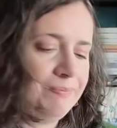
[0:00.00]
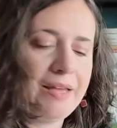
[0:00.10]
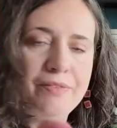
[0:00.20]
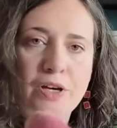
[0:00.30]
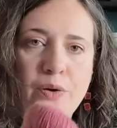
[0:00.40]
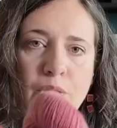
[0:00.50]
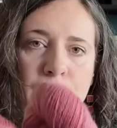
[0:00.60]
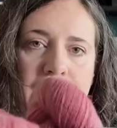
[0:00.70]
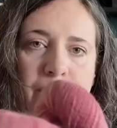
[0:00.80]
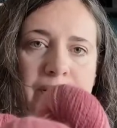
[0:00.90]
have a go at
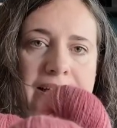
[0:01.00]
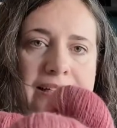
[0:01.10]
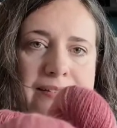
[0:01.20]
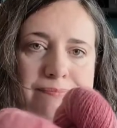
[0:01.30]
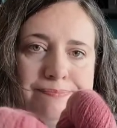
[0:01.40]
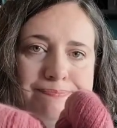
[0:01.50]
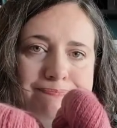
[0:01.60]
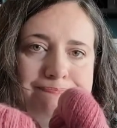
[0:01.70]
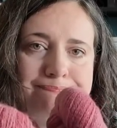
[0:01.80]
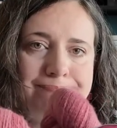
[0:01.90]
holding it with that.
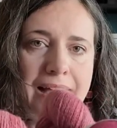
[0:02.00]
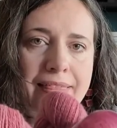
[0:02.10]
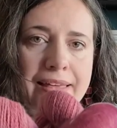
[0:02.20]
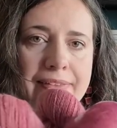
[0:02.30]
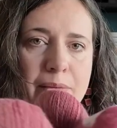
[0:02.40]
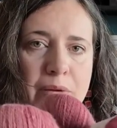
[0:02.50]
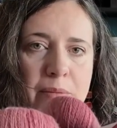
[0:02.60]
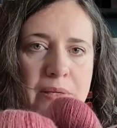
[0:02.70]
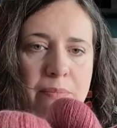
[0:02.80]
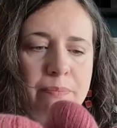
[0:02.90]
I think that
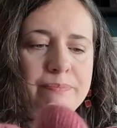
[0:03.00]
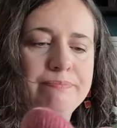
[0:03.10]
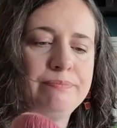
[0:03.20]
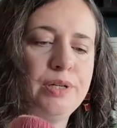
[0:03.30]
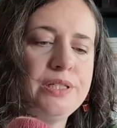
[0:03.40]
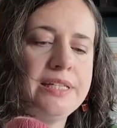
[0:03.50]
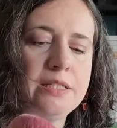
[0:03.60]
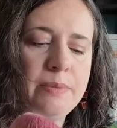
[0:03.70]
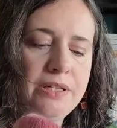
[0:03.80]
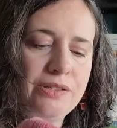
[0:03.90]
might be pretty
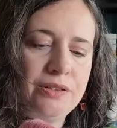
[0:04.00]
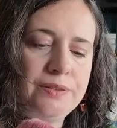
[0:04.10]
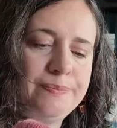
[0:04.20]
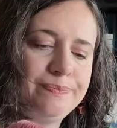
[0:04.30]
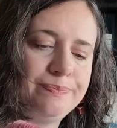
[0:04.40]
special.